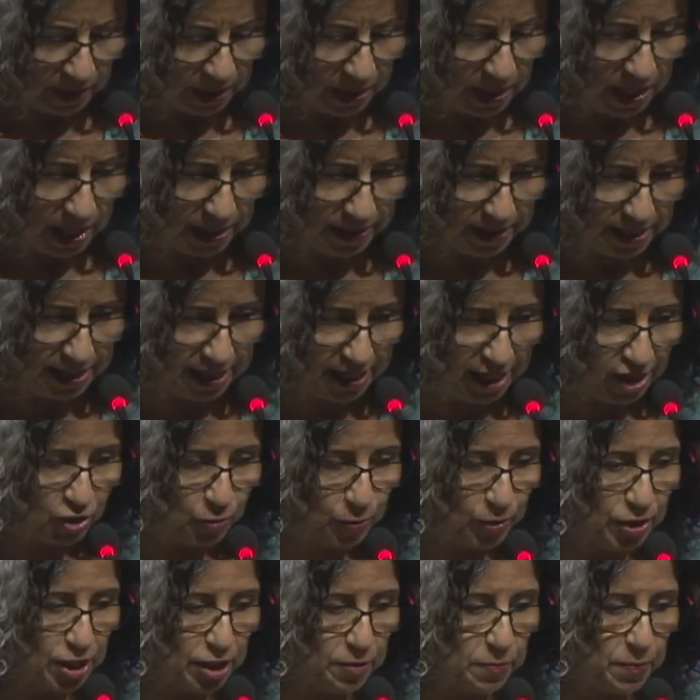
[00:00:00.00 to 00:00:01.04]
an
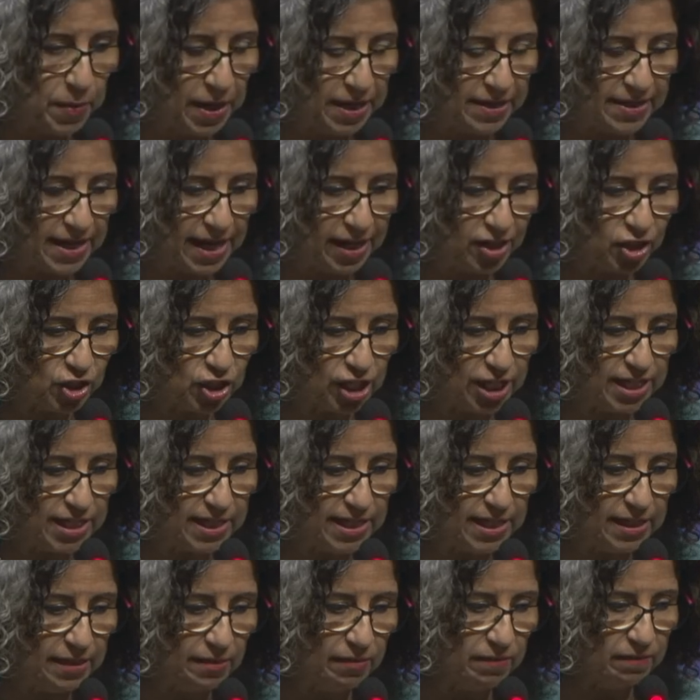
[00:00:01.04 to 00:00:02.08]
engagement that might actually
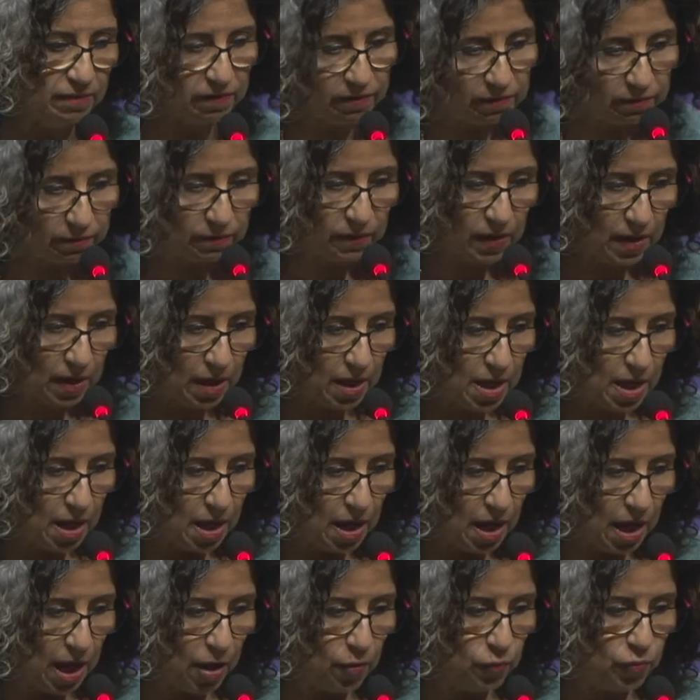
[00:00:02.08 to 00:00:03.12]
yield
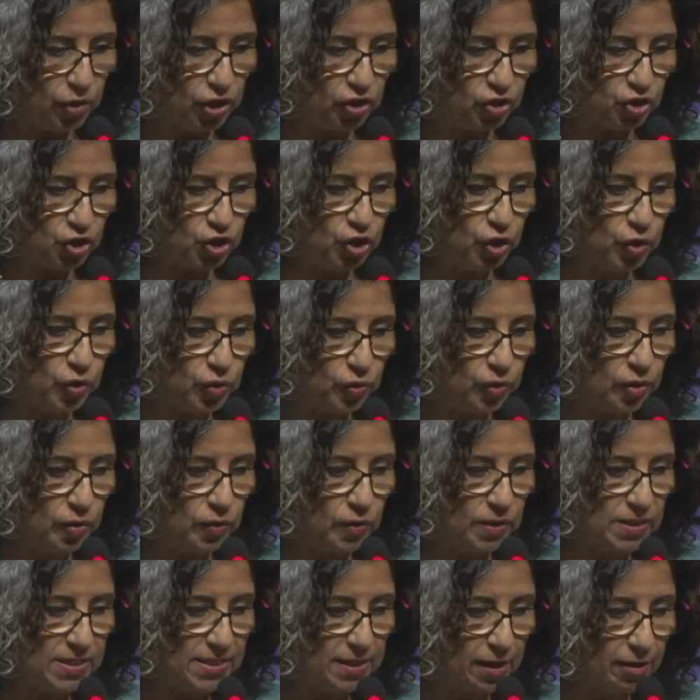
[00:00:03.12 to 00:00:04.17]
a richer
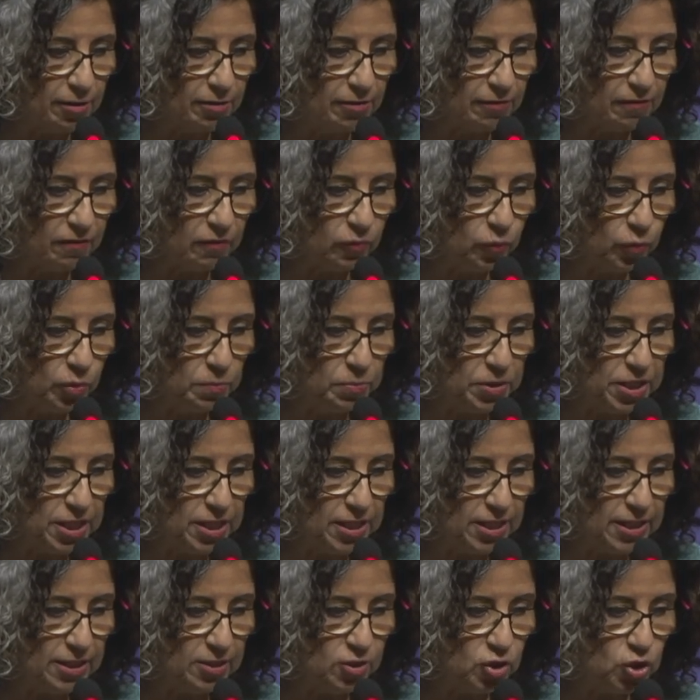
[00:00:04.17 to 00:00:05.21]
result would
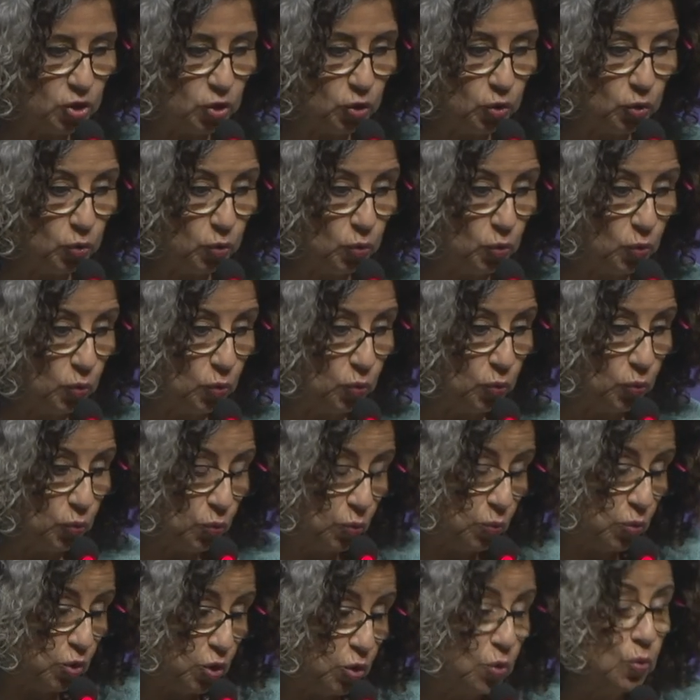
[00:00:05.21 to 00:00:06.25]
be
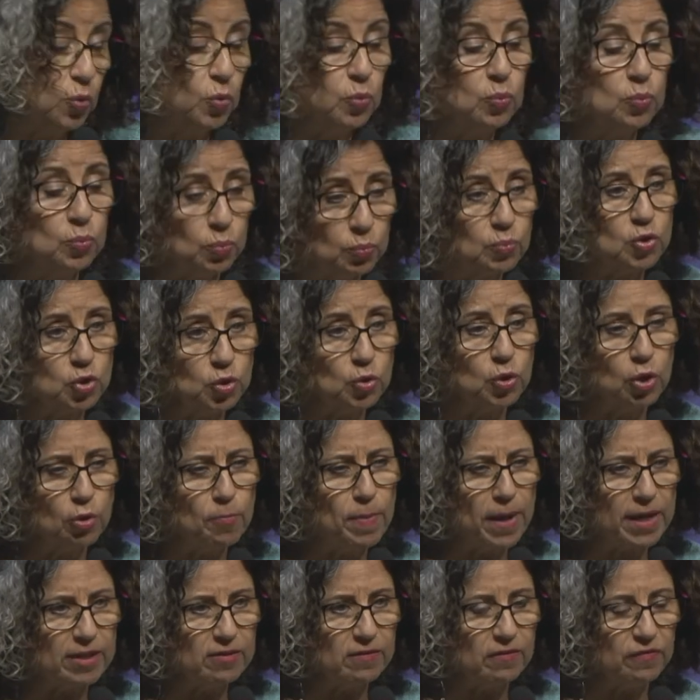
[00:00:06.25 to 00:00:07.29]
to to to go
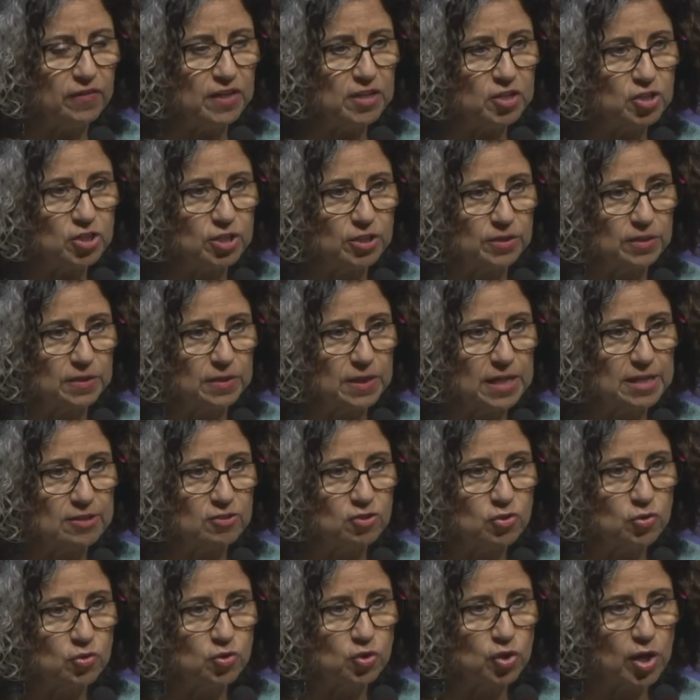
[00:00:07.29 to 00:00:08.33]
back to fiction and
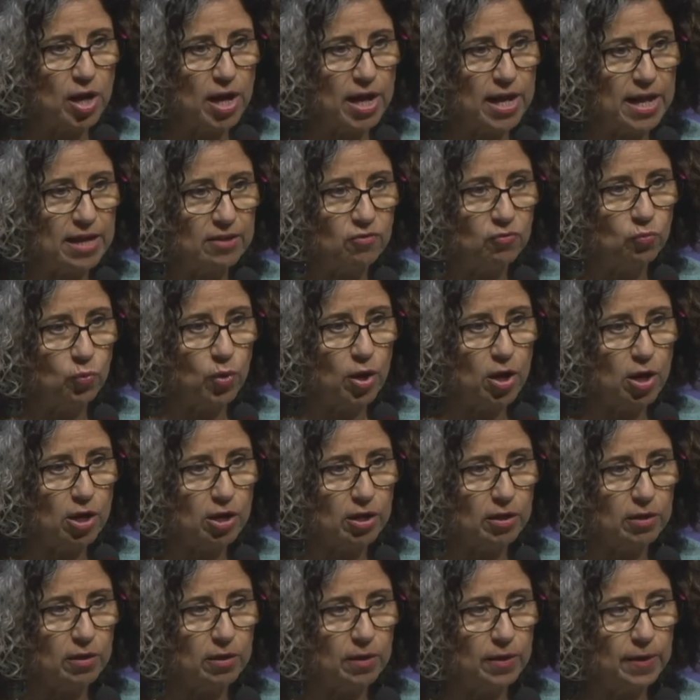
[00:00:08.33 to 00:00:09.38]
to try and
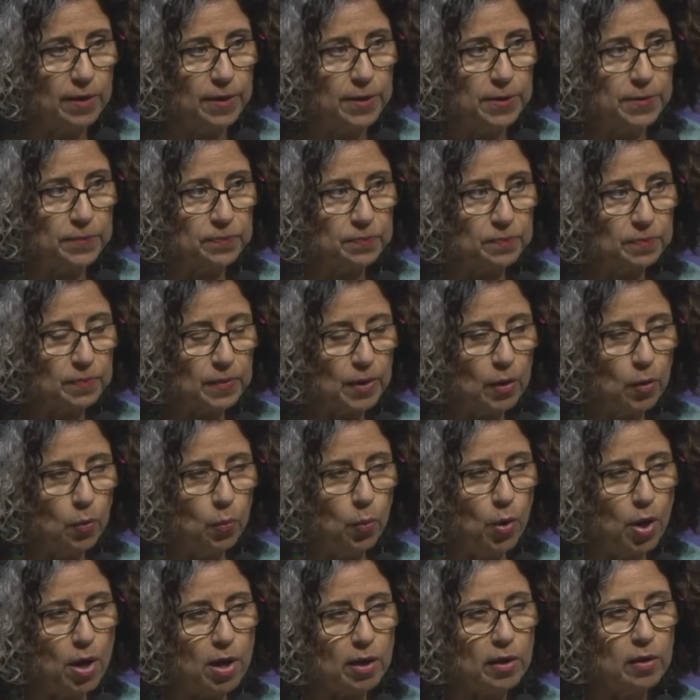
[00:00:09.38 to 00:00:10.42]
work
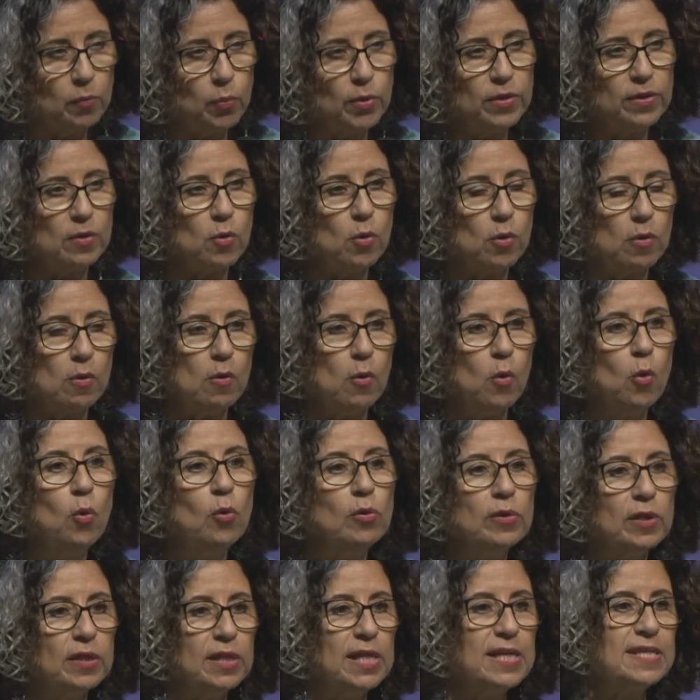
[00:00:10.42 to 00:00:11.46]
work with all
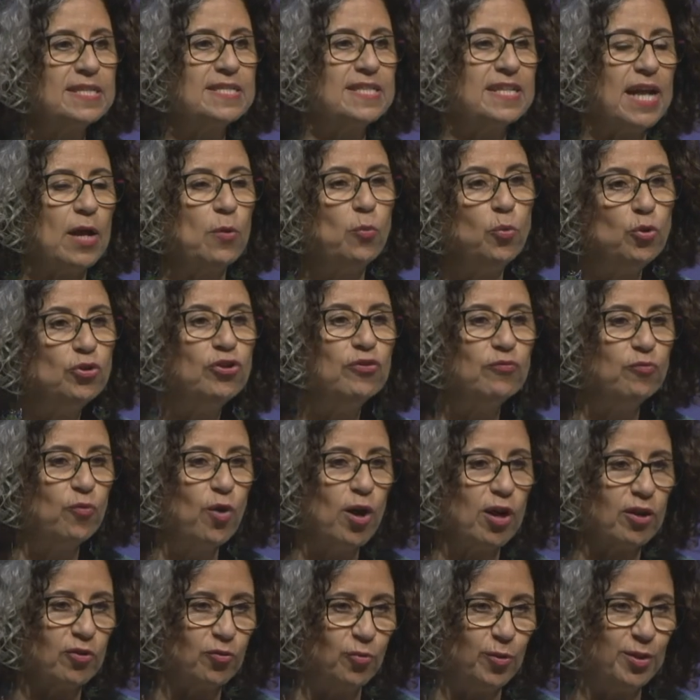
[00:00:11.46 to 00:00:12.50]
the things that I would have
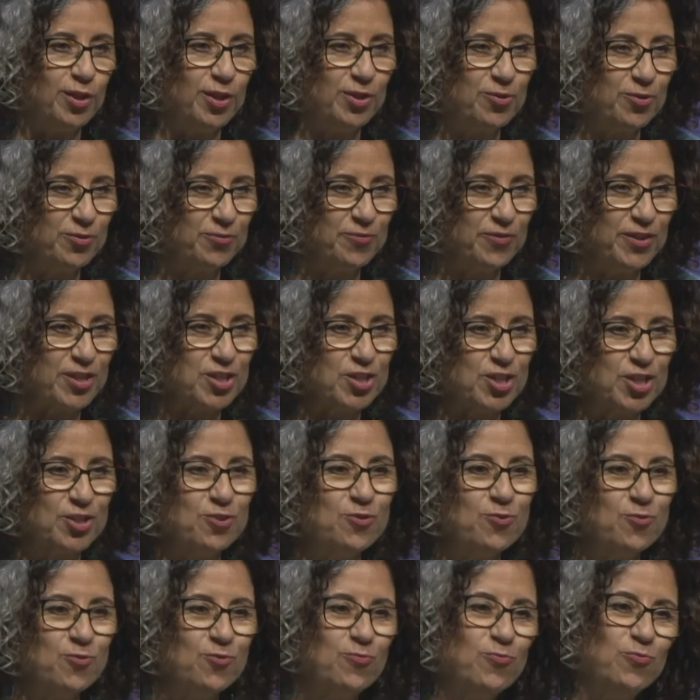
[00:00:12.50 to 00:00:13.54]
worked with in nonfiction
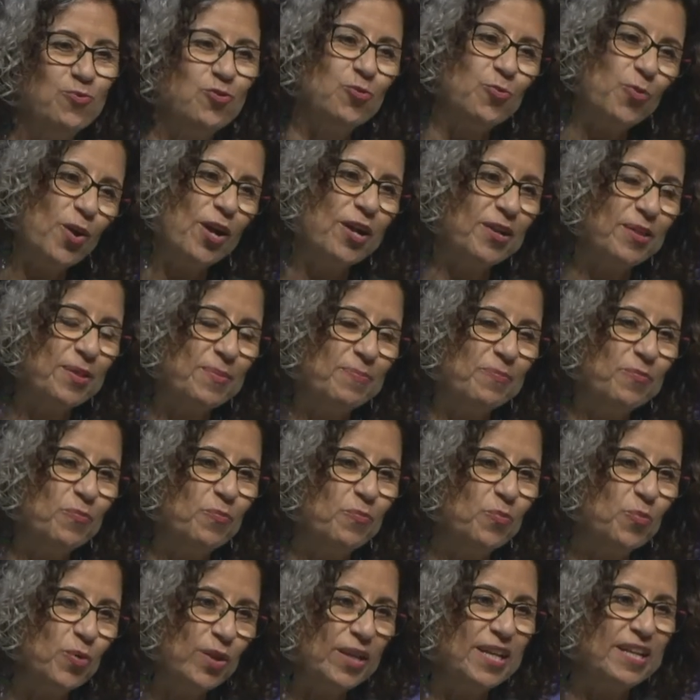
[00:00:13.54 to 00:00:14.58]
to, to work them
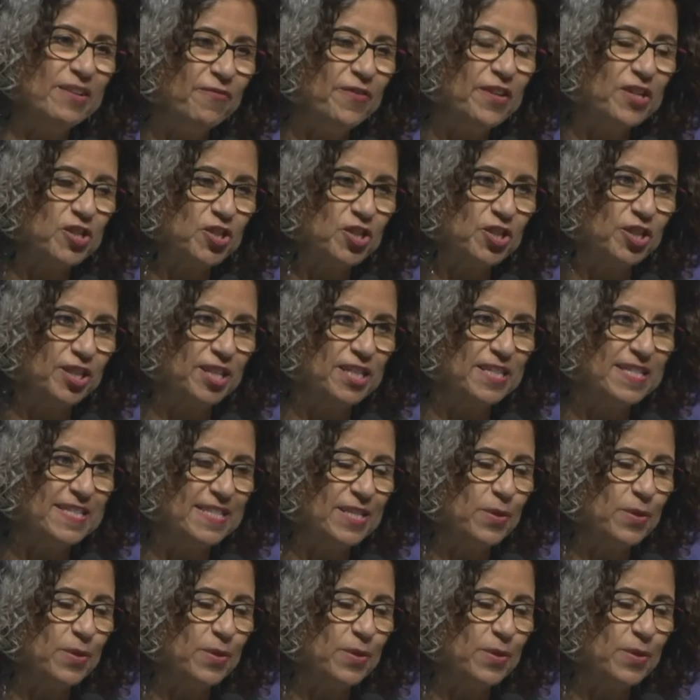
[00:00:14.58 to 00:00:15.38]
in fiction and see